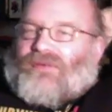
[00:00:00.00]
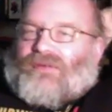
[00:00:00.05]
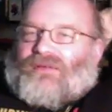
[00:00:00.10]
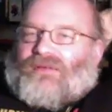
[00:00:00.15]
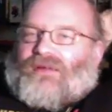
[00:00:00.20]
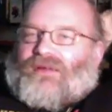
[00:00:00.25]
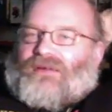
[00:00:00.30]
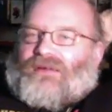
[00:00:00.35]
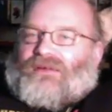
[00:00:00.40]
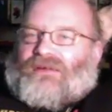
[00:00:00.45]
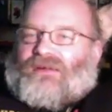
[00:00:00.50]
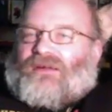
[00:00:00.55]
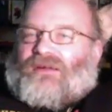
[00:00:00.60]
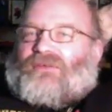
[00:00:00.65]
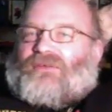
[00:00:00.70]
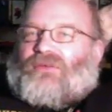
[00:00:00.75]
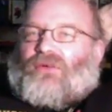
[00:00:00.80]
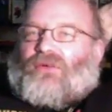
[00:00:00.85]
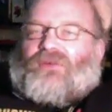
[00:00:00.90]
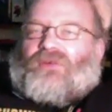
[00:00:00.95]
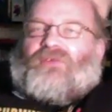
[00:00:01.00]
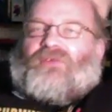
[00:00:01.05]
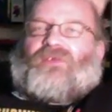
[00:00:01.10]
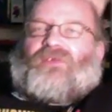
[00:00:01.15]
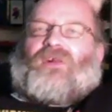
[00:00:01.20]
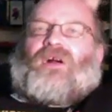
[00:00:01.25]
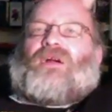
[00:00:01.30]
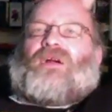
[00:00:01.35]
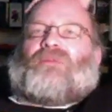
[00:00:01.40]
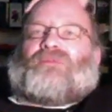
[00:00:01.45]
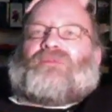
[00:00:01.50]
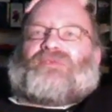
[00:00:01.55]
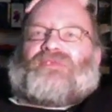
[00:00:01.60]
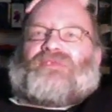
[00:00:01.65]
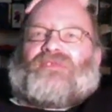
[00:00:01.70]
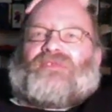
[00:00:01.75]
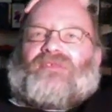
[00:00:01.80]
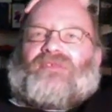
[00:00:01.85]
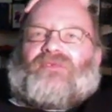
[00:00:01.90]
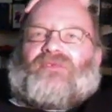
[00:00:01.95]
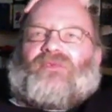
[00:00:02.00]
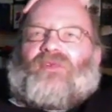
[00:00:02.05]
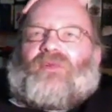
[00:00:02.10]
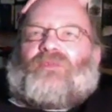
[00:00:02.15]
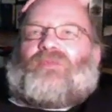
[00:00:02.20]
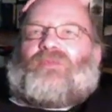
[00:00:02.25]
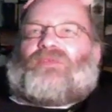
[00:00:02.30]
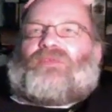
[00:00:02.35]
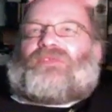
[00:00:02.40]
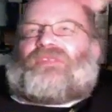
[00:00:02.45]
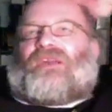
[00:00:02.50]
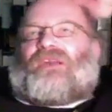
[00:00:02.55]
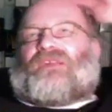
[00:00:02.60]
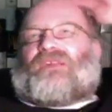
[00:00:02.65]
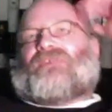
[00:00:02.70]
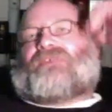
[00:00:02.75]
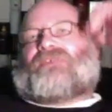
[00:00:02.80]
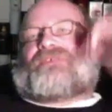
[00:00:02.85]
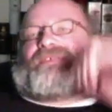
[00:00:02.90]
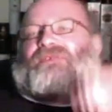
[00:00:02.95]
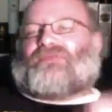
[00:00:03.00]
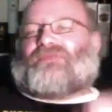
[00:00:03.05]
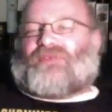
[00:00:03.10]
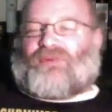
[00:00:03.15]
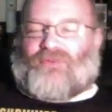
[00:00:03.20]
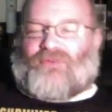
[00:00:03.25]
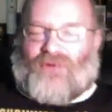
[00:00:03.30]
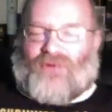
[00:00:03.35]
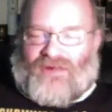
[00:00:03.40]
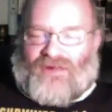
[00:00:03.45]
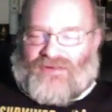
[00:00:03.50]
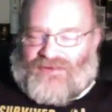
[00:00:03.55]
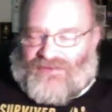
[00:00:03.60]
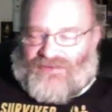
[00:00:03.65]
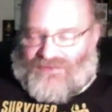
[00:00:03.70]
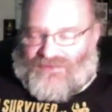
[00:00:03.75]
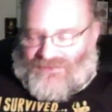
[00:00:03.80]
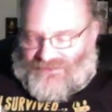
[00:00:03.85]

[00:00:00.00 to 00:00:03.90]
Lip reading: like a coat of arms for protectors of the Quig?